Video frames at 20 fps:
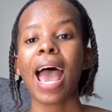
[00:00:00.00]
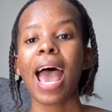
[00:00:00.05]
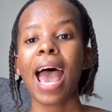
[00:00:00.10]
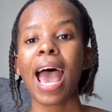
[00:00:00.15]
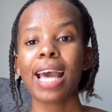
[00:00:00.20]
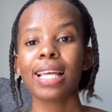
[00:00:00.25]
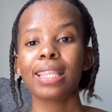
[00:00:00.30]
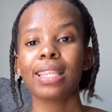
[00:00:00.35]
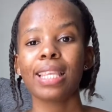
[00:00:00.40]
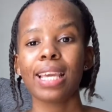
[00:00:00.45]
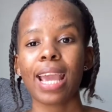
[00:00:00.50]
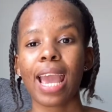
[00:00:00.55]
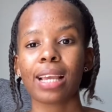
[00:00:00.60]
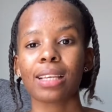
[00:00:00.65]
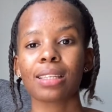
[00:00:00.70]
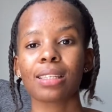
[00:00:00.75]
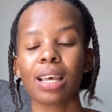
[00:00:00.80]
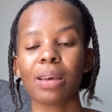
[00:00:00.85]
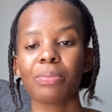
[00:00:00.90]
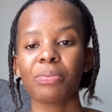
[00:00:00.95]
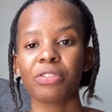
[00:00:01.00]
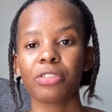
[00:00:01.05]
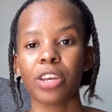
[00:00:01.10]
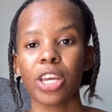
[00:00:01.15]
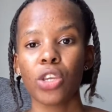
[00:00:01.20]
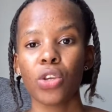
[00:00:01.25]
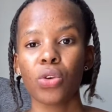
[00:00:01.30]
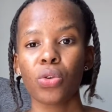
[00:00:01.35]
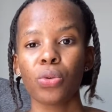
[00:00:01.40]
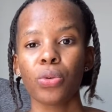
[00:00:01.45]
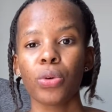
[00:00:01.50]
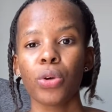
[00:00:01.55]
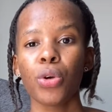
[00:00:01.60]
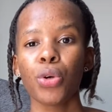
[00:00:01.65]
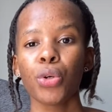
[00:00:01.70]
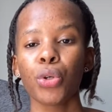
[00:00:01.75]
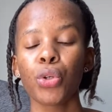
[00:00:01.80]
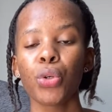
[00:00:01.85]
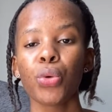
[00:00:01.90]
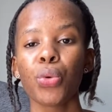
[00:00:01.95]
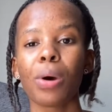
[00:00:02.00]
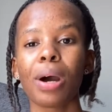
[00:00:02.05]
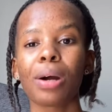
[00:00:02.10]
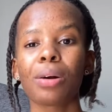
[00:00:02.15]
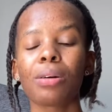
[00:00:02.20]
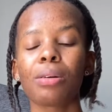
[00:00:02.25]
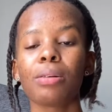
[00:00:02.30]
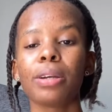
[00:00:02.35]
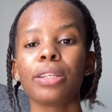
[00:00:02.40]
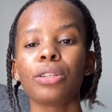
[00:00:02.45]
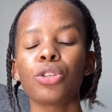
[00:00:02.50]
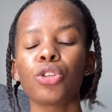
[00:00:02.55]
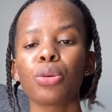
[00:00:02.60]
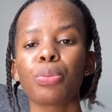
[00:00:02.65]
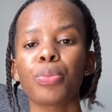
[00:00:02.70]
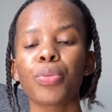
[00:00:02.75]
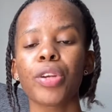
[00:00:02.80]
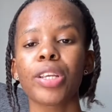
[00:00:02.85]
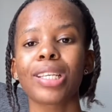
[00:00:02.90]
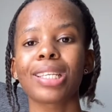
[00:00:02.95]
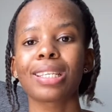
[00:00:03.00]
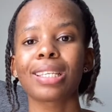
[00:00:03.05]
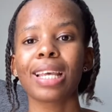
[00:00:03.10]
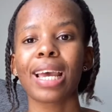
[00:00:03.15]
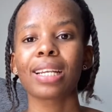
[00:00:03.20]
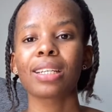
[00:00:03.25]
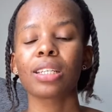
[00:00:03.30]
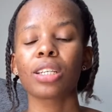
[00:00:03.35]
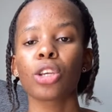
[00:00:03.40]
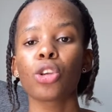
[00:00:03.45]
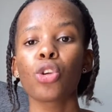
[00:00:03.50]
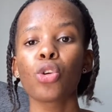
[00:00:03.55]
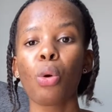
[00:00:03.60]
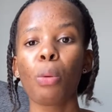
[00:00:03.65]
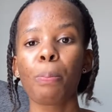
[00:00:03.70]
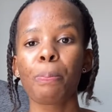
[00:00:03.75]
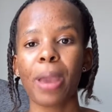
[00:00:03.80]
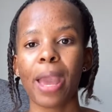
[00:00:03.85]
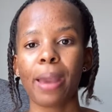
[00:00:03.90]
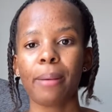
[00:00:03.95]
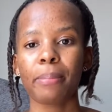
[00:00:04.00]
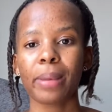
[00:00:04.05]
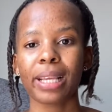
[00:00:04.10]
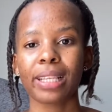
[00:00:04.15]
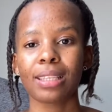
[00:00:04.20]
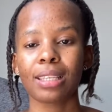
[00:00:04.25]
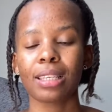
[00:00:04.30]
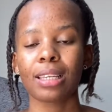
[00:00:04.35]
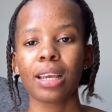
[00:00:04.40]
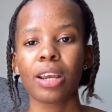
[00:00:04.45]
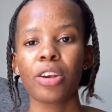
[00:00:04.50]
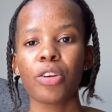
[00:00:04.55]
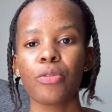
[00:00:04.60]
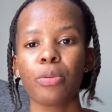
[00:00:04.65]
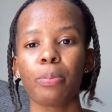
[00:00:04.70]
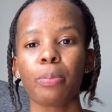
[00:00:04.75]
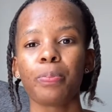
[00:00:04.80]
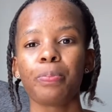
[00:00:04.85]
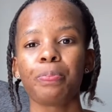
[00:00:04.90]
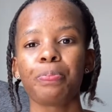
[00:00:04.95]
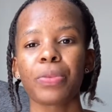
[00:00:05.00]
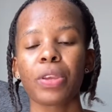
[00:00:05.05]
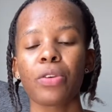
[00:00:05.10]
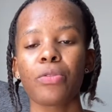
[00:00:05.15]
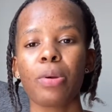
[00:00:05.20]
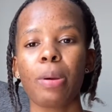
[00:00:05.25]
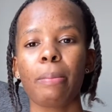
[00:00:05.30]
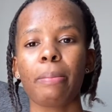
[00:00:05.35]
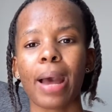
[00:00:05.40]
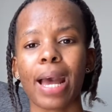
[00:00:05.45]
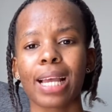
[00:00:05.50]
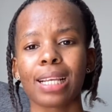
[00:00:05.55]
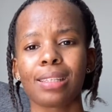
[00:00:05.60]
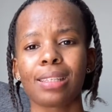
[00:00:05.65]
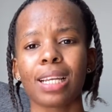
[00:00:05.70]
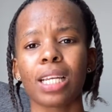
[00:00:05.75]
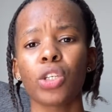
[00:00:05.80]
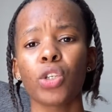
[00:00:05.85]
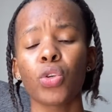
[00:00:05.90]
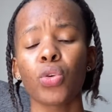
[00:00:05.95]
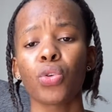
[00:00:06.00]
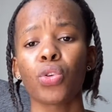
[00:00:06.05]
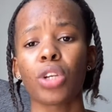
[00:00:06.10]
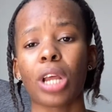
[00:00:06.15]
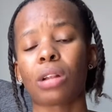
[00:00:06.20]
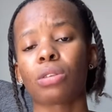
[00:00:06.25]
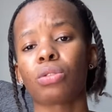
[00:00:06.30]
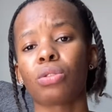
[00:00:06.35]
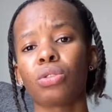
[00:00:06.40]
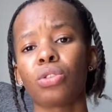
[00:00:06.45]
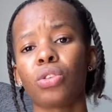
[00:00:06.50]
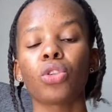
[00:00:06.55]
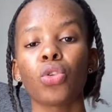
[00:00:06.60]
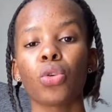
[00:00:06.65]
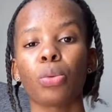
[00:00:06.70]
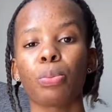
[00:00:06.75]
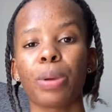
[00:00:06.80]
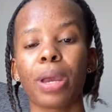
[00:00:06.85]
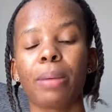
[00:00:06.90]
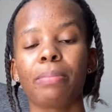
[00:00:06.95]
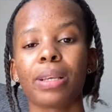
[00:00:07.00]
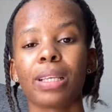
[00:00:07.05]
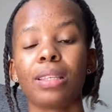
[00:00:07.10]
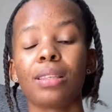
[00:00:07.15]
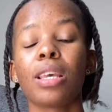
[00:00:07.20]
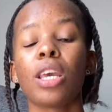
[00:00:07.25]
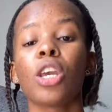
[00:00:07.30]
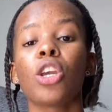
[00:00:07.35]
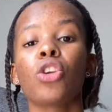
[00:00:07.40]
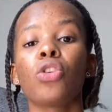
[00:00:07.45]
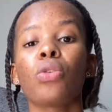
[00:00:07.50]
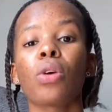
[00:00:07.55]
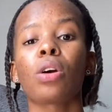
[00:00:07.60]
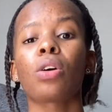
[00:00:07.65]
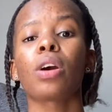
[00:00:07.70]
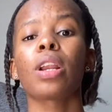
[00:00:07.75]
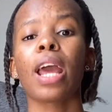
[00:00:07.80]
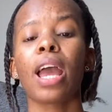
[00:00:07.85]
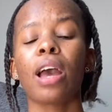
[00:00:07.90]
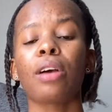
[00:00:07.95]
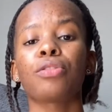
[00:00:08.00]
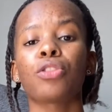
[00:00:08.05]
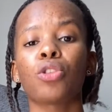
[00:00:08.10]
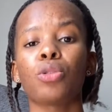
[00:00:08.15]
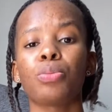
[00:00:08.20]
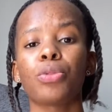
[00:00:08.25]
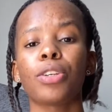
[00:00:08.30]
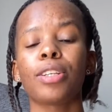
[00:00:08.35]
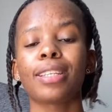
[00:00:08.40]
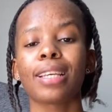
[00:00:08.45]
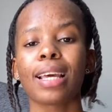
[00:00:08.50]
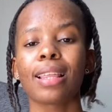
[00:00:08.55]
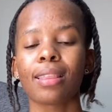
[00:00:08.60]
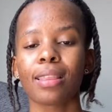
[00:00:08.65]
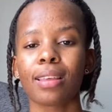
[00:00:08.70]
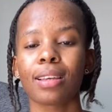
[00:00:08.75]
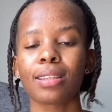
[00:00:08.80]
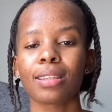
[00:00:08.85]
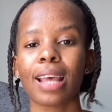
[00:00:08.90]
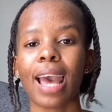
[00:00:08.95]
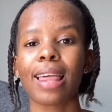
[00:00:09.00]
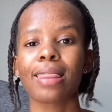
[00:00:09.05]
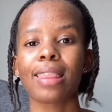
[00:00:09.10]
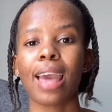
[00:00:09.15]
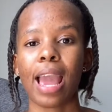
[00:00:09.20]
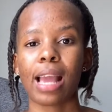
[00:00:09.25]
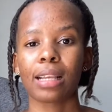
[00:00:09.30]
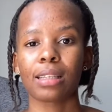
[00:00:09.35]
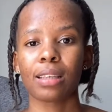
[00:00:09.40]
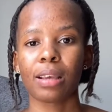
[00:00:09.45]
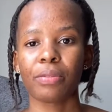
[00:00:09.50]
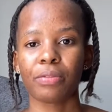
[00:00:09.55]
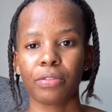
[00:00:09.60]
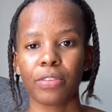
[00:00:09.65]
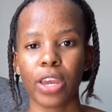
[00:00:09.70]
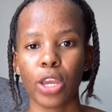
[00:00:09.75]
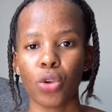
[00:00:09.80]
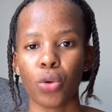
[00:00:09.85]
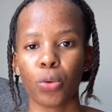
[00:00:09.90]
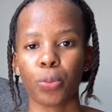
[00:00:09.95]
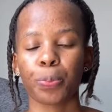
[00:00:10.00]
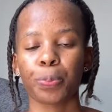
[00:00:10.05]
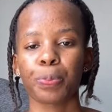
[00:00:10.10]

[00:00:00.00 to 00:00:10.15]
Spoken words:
At the exam venue, you are going to present your permits. Remember, I said you download your permits. You are going to have to present this at the exam venue.